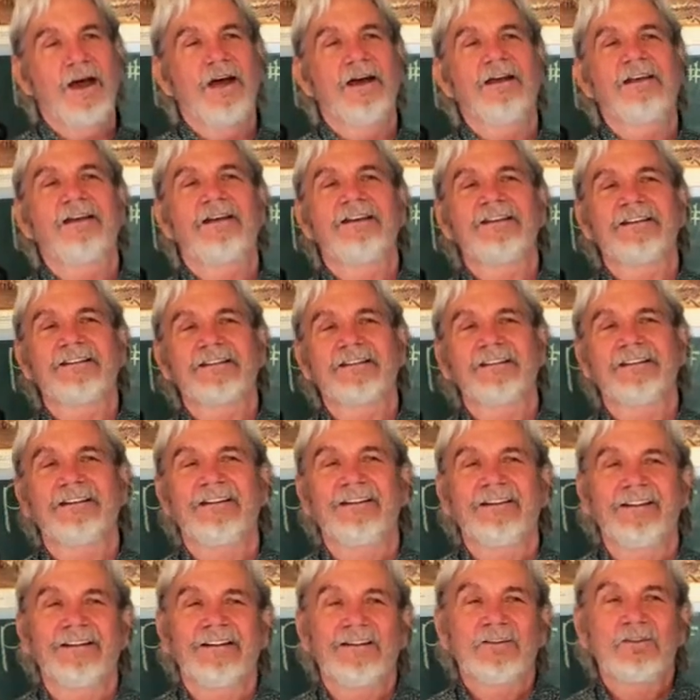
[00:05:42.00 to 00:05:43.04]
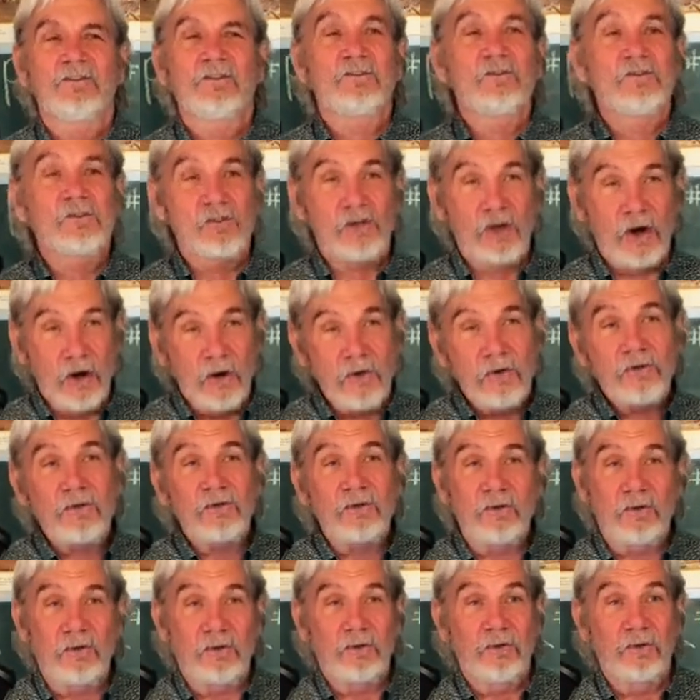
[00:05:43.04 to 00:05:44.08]
trying to to show
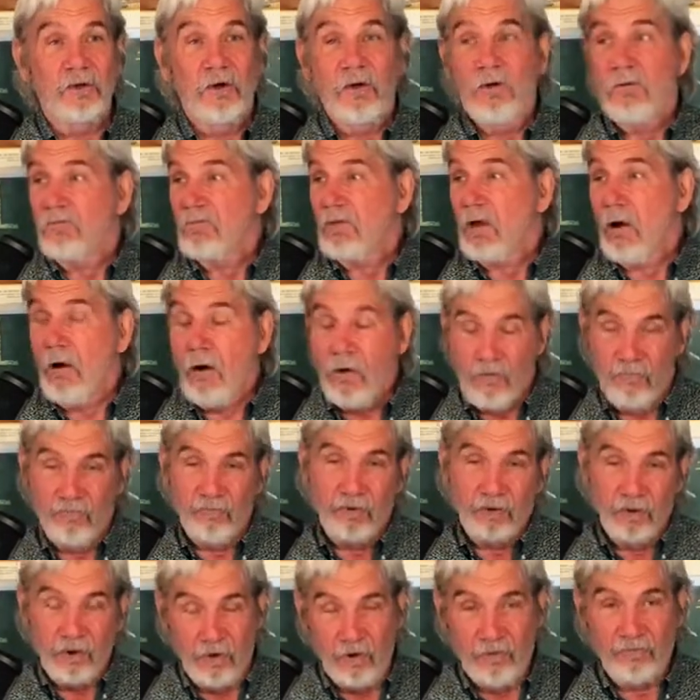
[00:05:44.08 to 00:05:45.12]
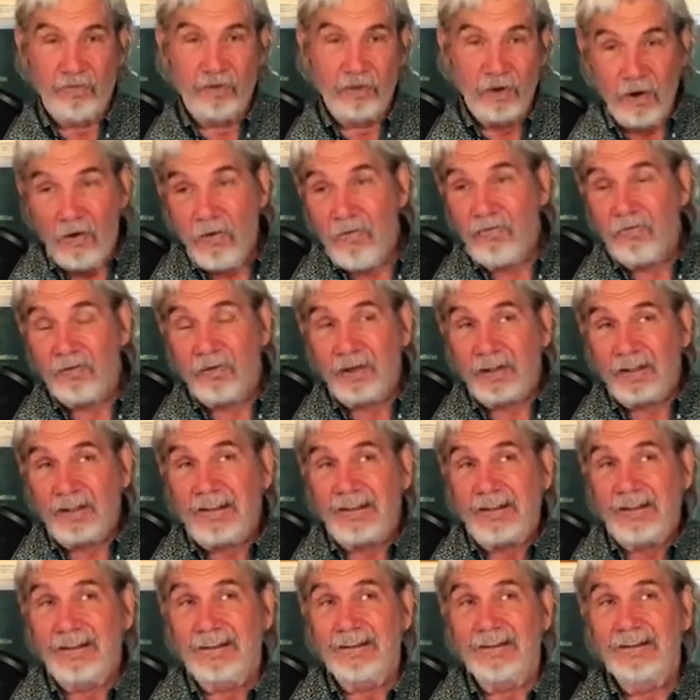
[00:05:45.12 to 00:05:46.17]
you over and over and over
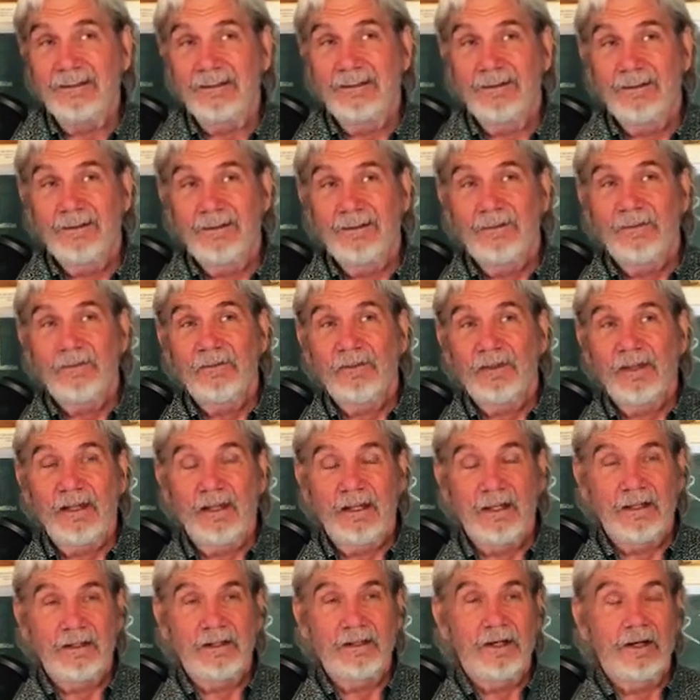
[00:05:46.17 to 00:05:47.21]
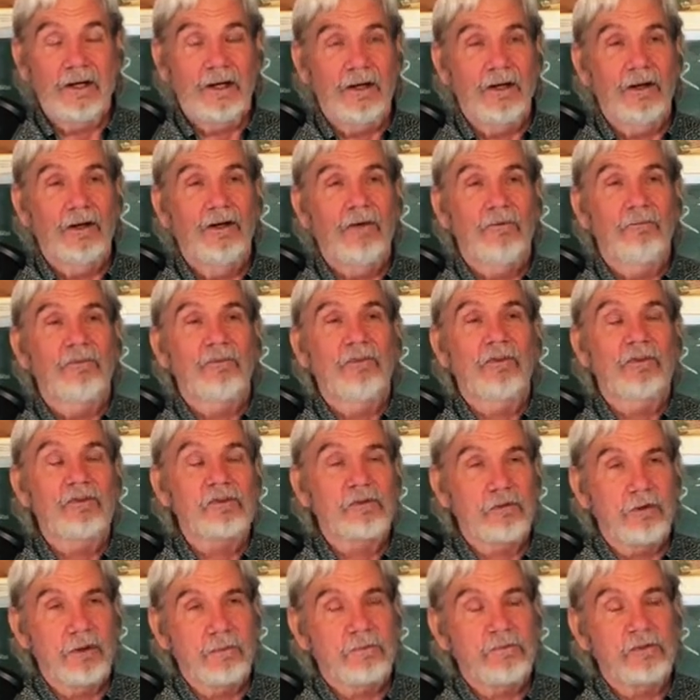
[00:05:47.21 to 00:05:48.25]
again that um, the
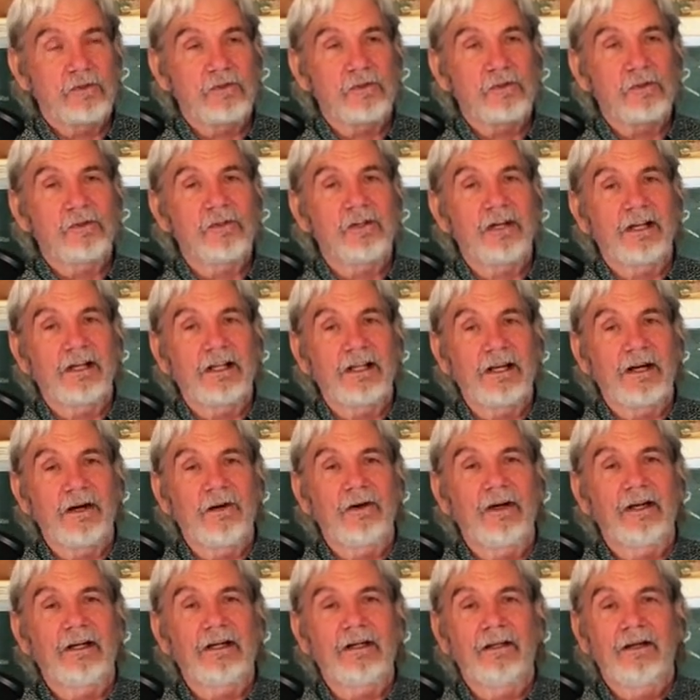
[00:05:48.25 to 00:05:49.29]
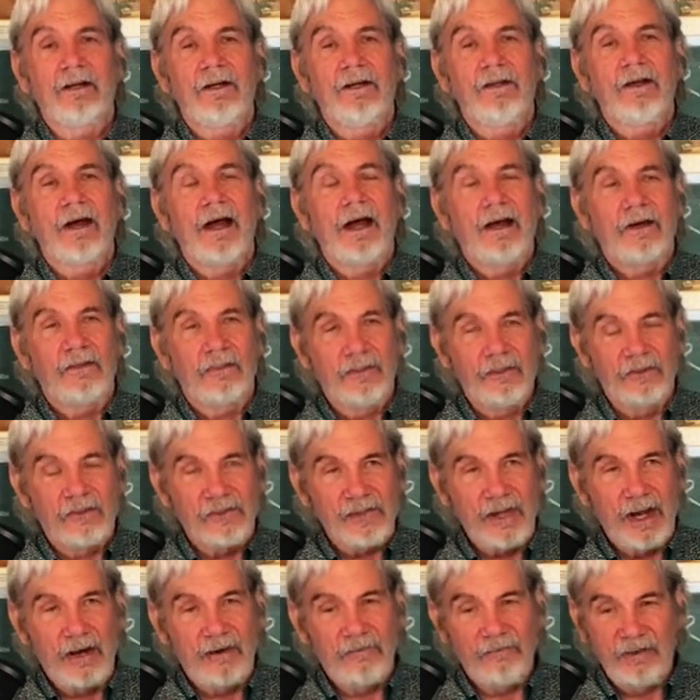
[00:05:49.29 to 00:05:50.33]
scriptures are declaring uh, the
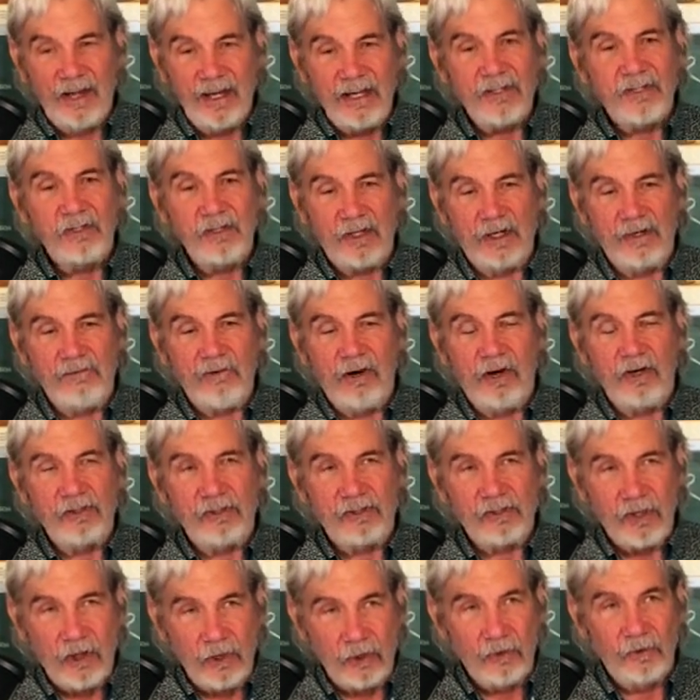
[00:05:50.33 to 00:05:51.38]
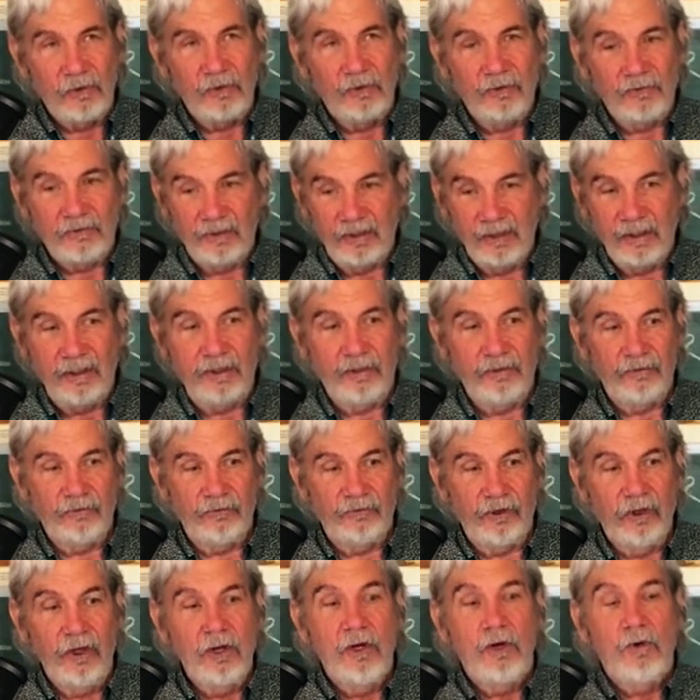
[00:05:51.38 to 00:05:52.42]
salvation of our souls
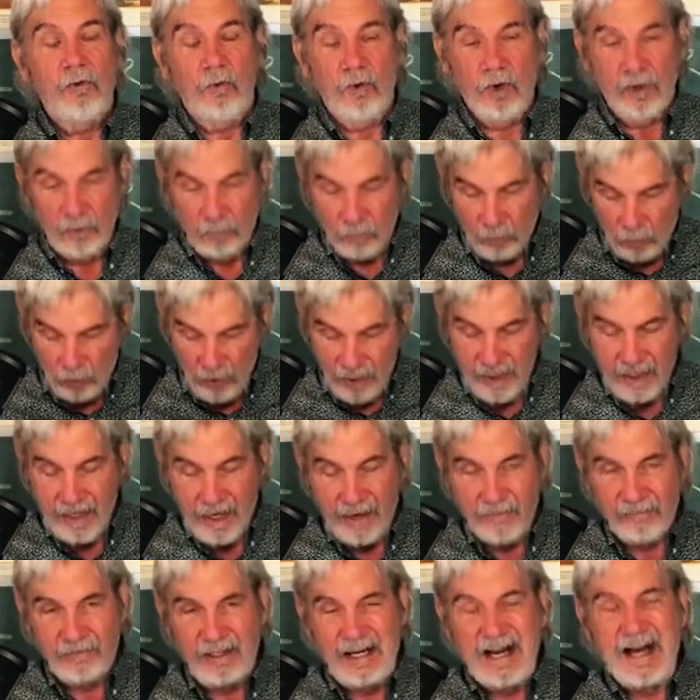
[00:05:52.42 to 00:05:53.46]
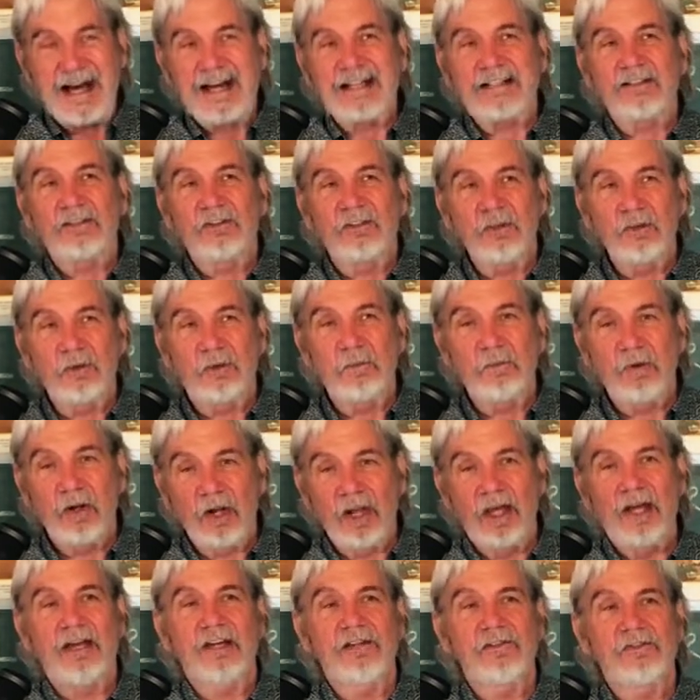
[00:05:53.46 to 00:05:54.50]
is when we have gotten to a
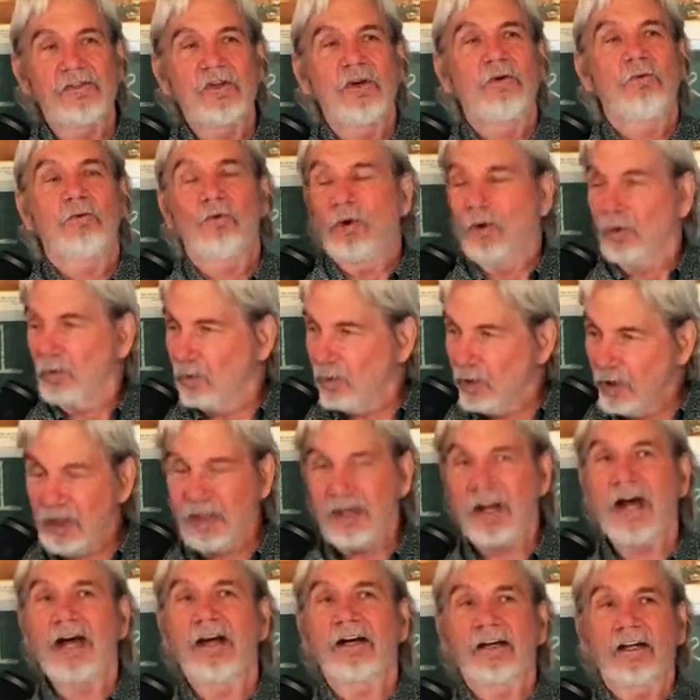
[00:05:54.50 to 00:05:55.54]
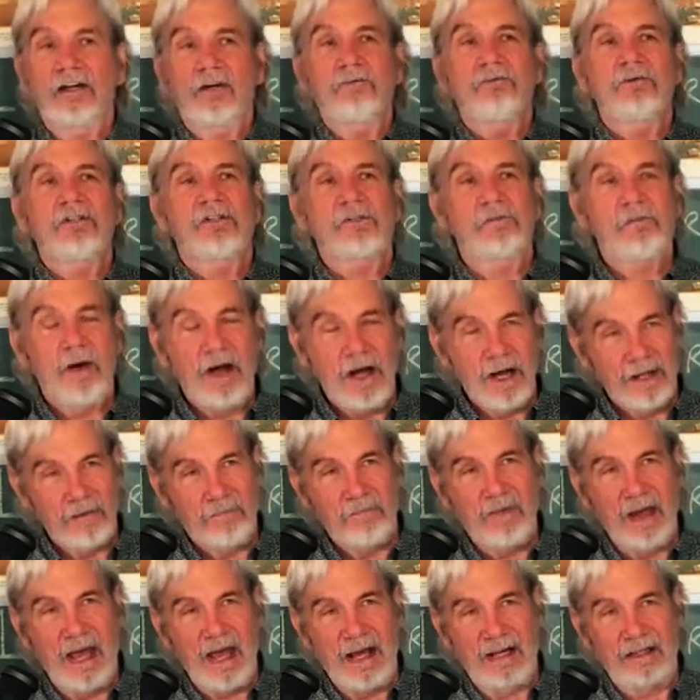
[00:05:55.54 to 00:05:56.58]
place where we're not going to
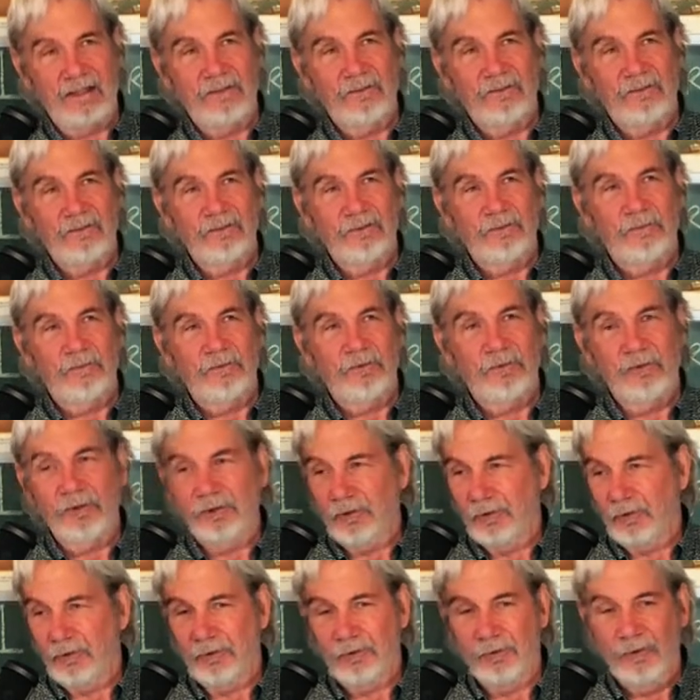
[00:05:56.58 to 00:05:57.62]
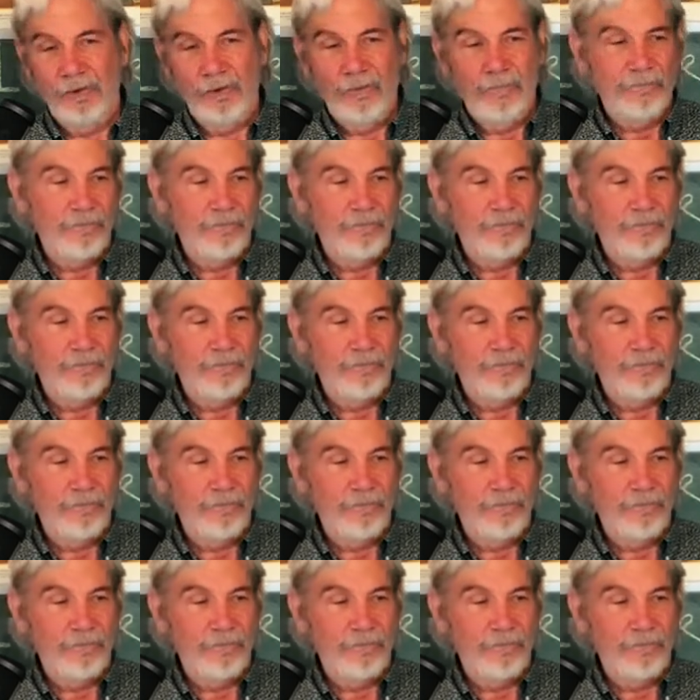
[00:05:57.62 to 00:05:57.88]
respond back to